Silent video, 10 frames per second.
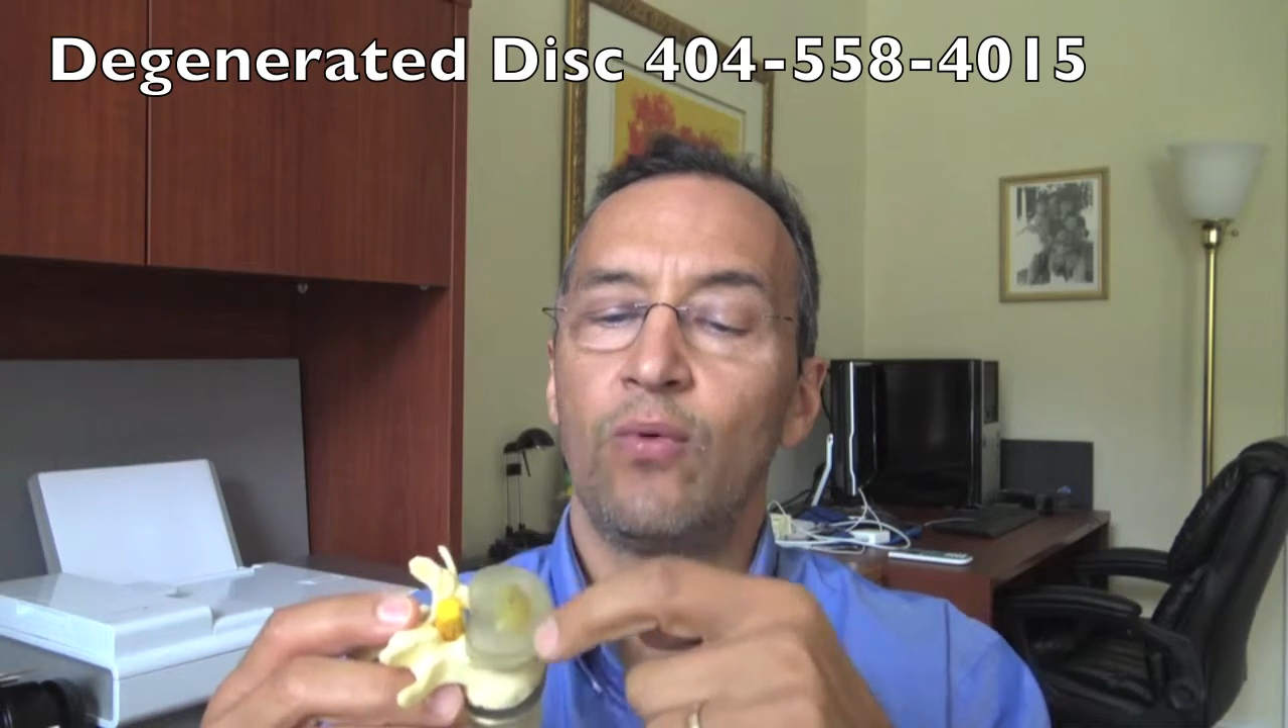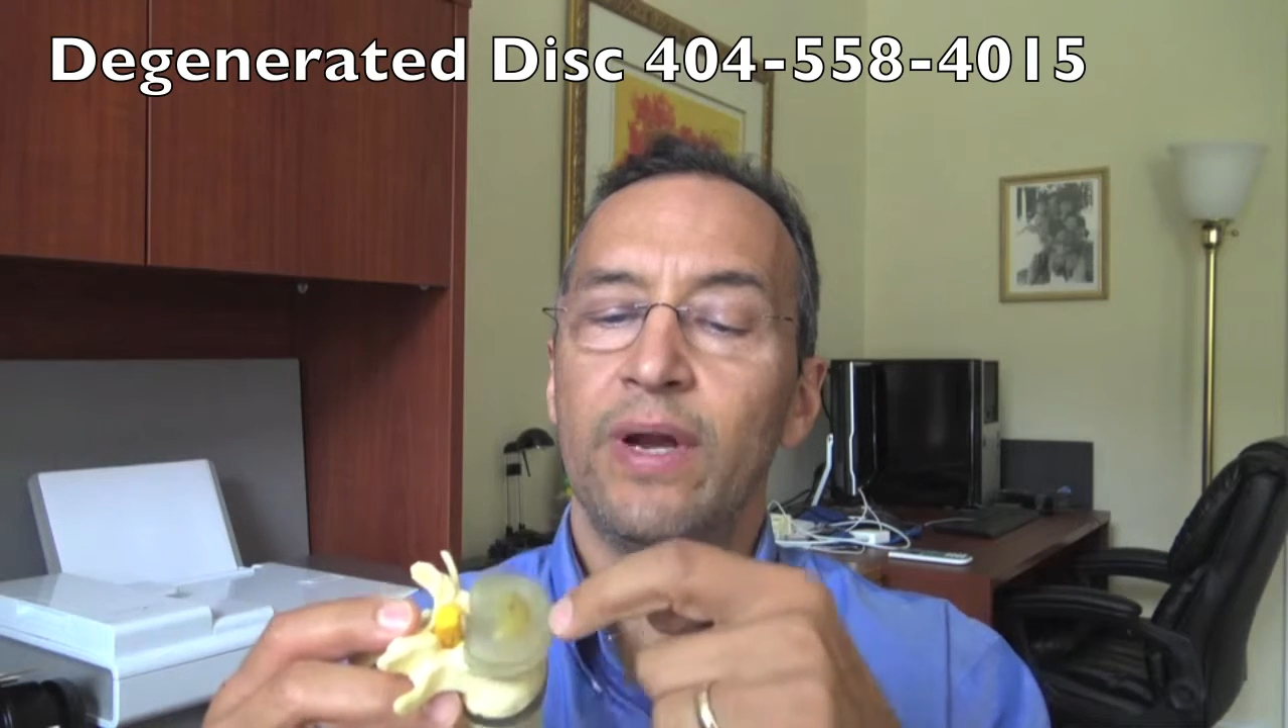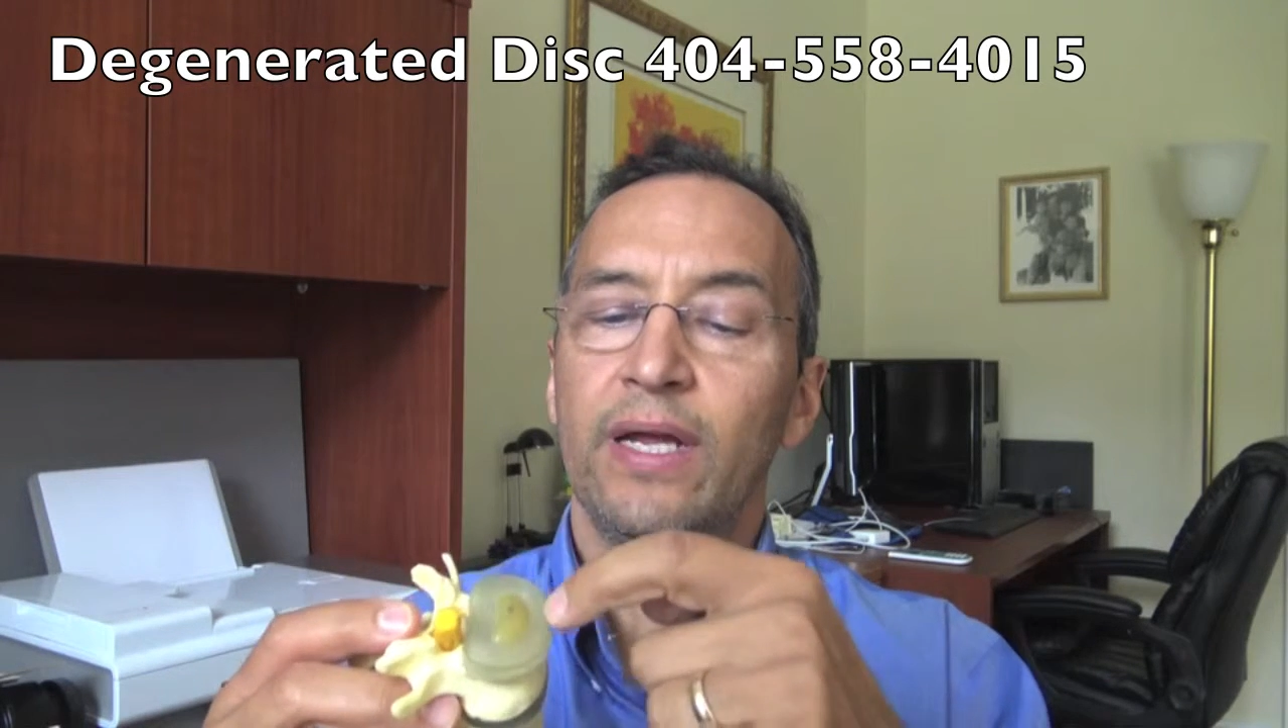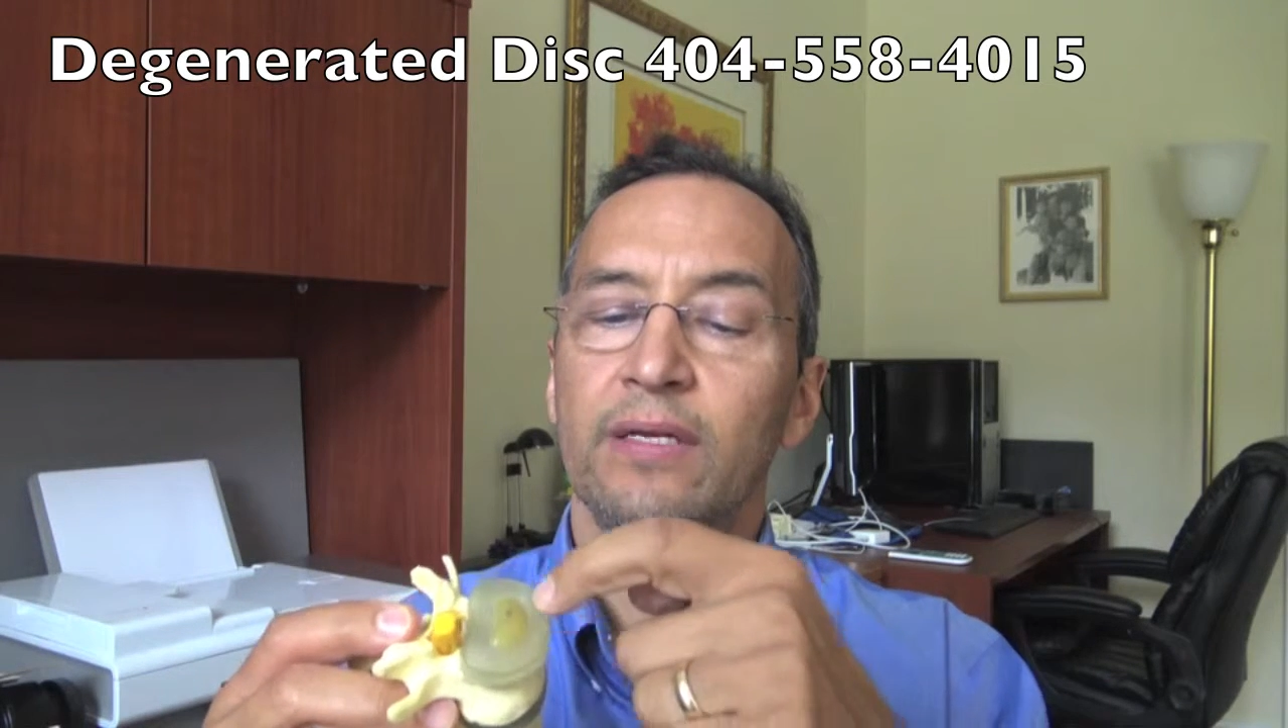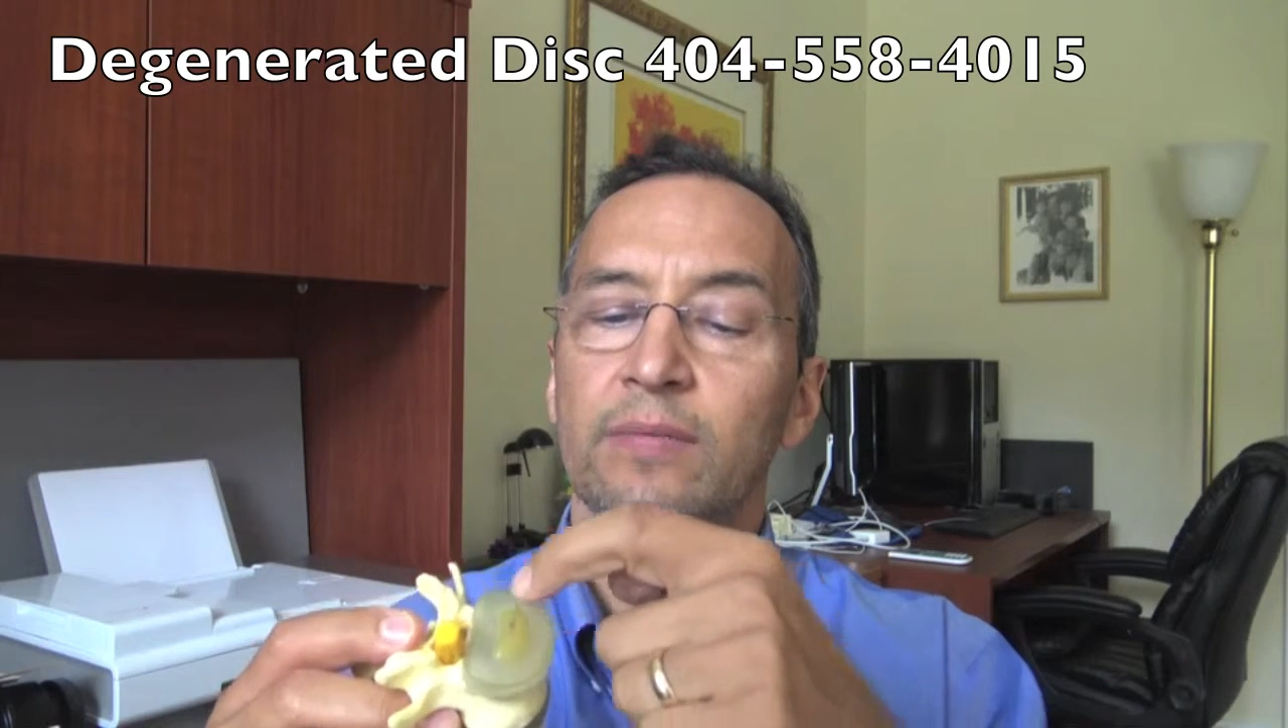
rings